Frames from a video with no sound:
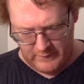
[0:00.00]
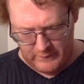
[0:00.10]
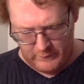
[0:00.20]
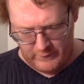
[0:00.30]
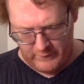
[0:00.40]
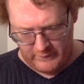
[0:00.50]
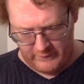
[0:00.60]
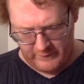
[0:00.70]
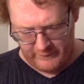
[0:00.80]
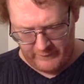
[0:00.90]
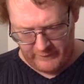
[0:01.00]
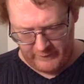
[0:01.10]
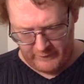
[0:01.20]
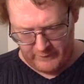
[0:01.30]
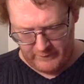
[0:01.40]
Witness the
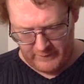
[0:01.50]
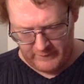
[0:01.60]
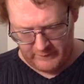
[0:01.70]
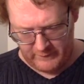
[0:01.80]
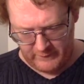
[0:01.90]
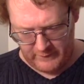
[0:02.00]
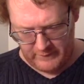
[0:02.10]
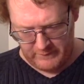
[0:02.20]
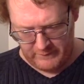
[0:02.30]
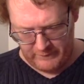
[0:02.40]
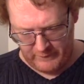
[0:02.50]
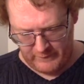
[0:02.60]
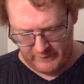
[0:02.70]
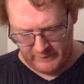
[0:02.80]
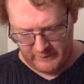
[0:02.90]
physical, mental, and
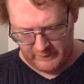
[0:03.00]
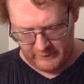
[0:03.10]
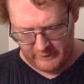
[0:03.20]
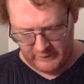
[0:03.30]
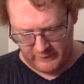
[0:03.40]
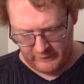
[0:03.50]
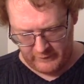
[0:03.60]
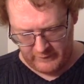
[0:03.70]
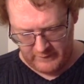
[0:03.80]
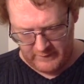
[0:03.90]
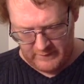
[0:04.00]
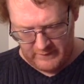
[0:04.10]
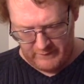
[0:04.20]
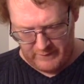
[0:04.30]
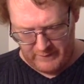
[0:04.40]
performance challenges
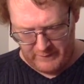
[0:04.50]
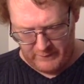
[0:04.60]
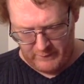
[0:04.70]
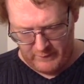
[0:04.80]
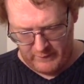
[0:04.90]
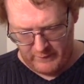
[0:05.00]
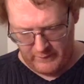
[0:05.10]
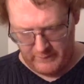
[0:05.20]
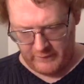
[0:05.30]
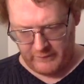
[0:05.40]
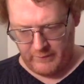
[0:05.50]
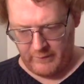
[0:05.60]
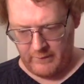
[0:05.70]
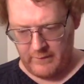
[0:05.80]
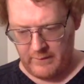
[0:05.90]
of becoming a warrior and much
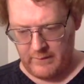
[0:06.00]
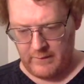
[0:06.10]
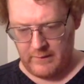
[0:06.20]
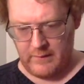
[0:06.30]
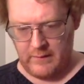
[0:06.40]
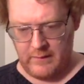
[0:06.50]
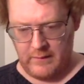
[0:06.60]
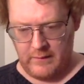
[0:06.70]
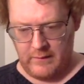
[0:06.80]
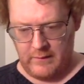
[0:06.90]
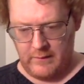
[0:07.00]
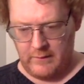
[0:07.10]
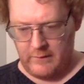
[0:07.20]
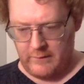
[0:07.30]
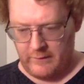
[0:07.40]
more.
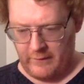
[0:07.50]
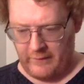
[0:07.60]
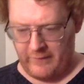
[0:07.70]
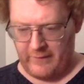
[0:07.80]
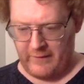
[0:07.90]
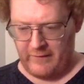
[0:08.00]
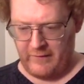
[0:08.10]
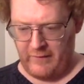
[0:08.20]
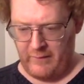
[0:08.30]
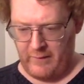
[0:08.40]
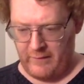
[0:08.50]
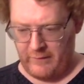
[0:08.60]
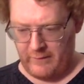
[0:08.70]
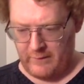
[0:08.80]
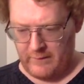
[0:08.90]
So, this is the
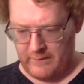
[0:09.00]
continuation.